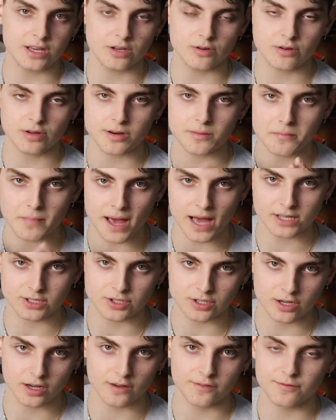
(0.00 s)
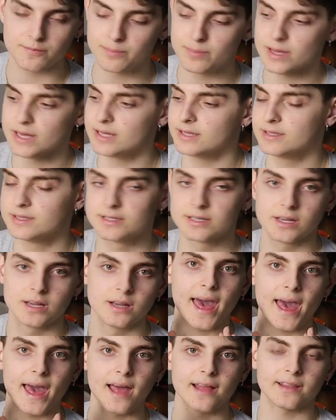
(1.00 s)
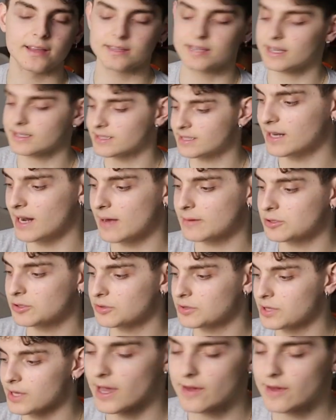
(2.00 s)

you could imagine of, bids, and I tested absolutely